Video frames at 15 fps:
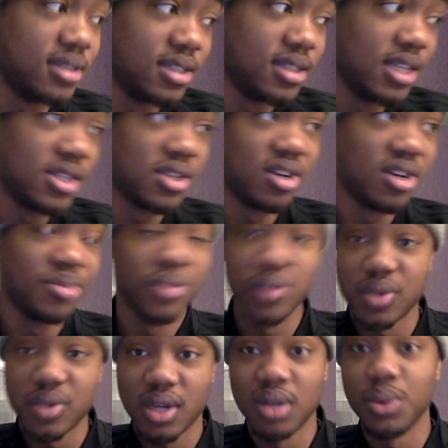This tournament
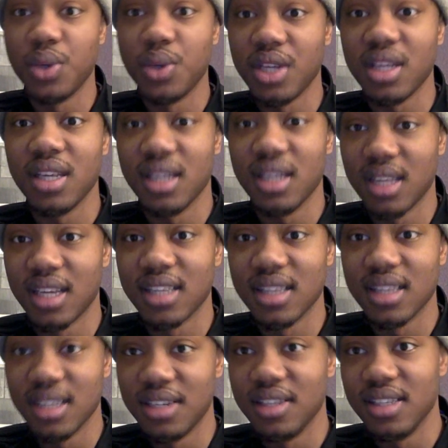was OD, like
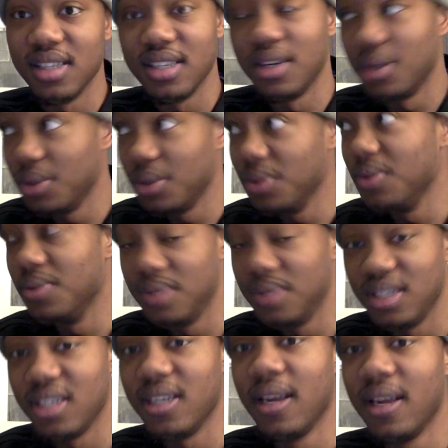literally
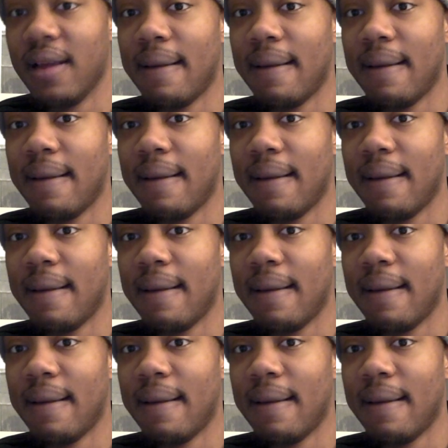OD.